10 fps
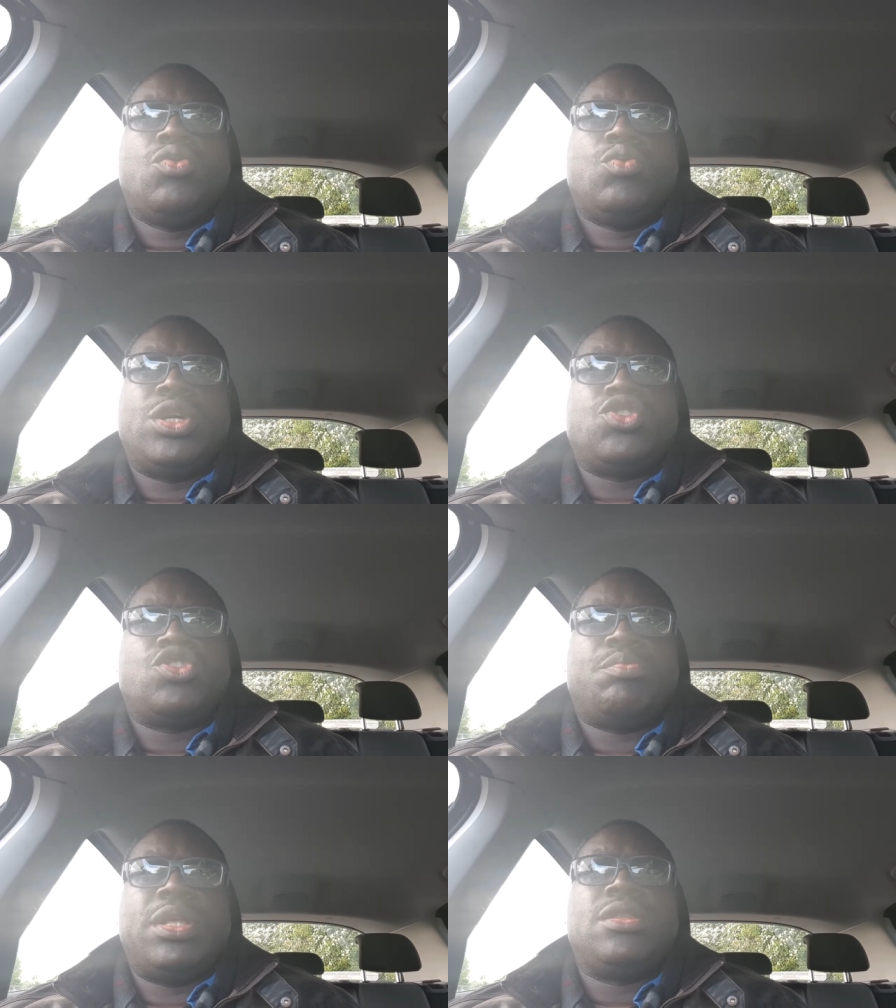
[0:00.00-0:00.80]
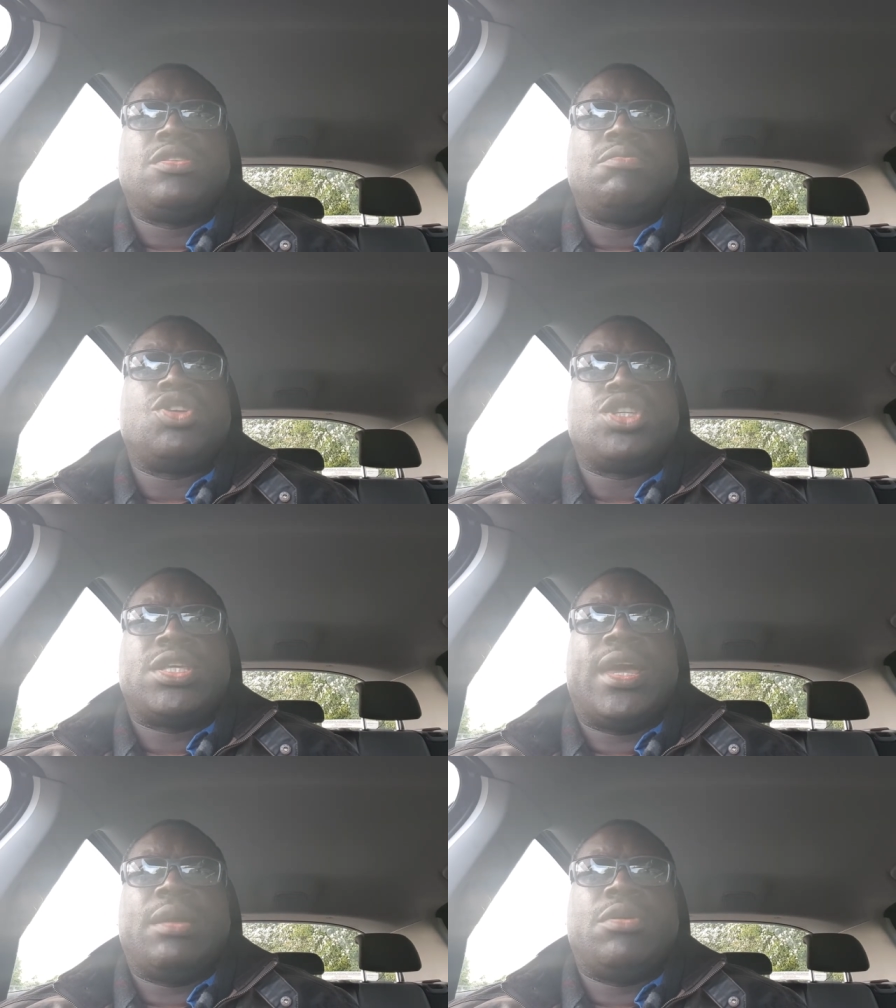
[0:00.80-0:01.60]
were to spend as much
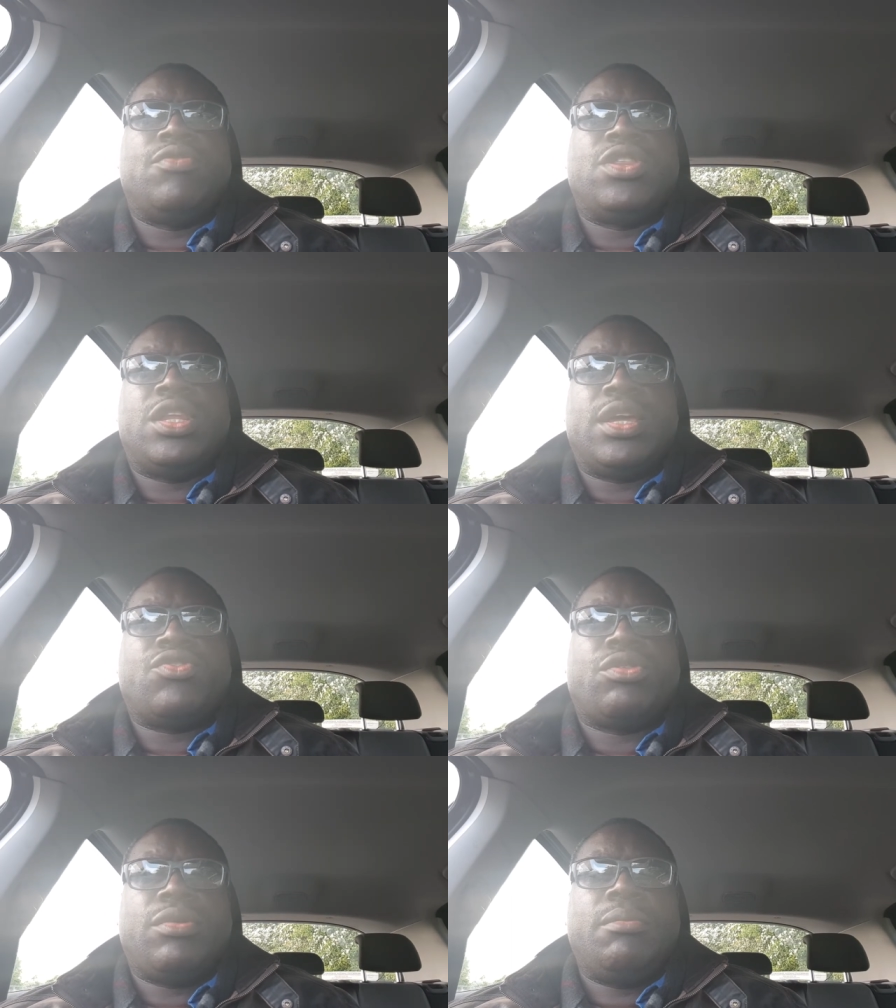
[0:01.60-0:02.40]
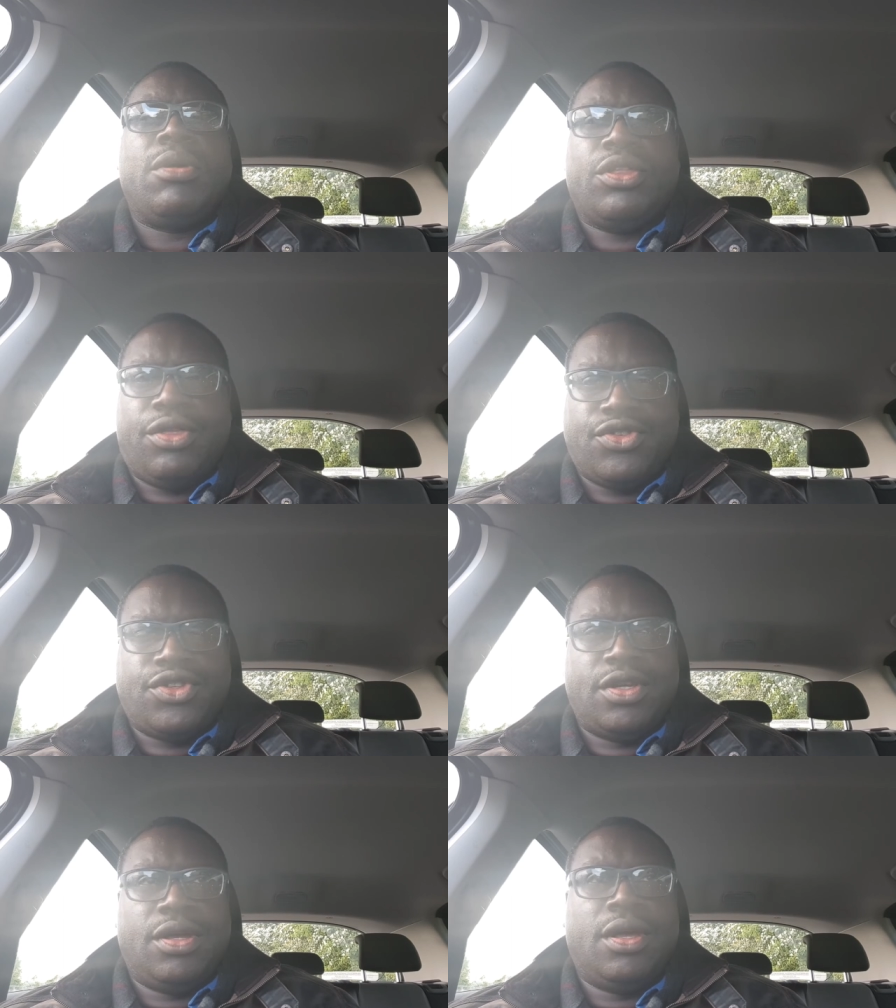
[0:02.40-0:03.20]
time over the next three months